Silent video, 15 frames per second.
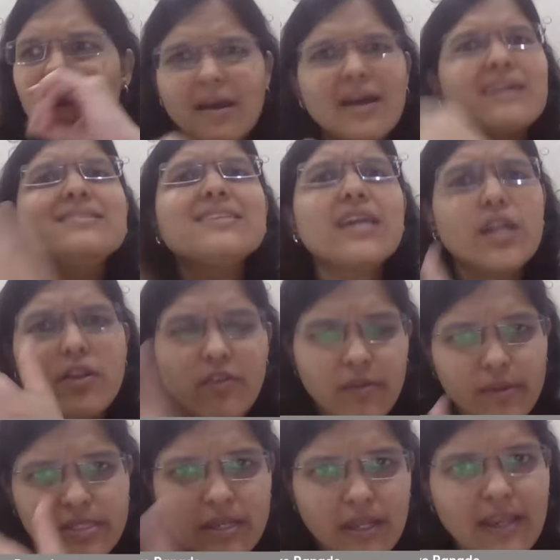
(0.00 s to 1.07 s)
consecutively,
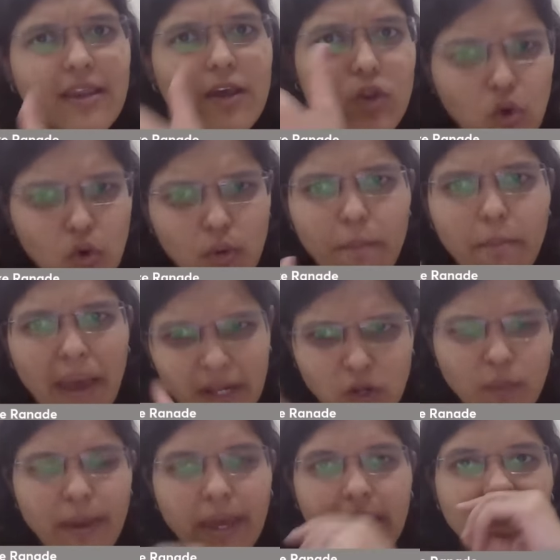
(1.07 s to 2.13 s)
basically in a row, back
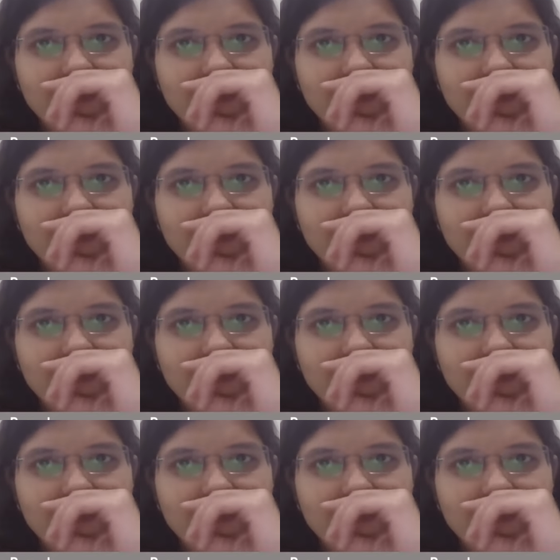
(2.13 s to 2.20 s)
to back.